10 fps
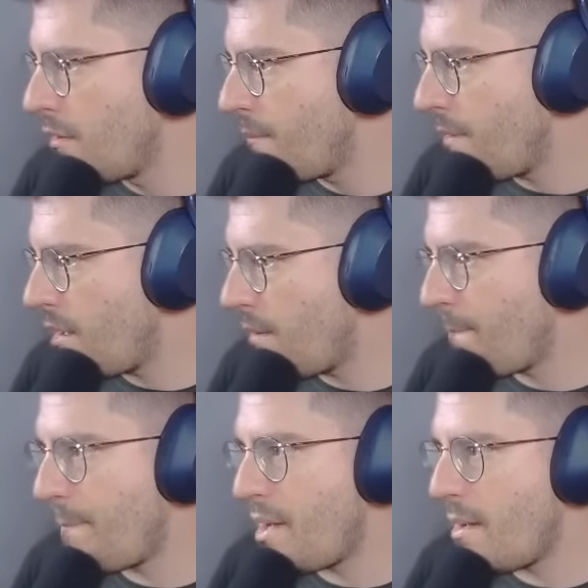Bum,
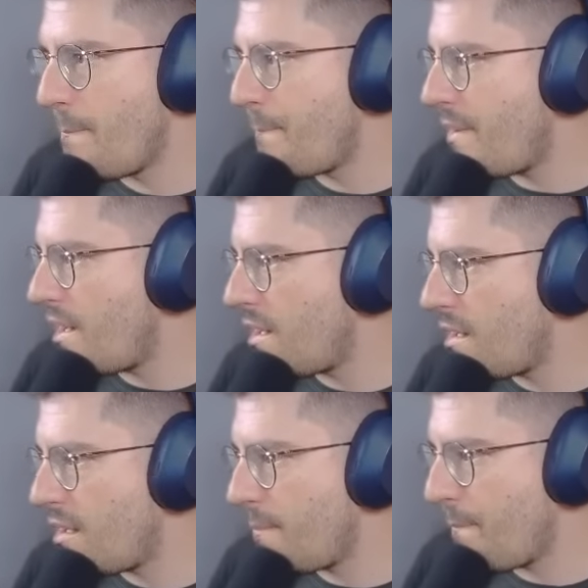bum,
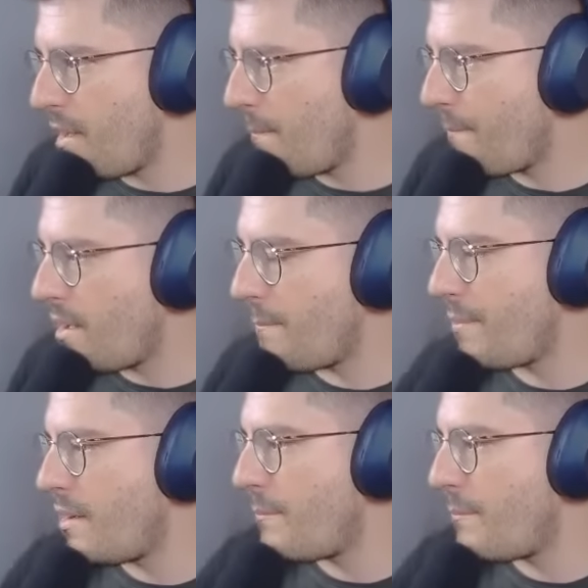bum, bum, bum, bum,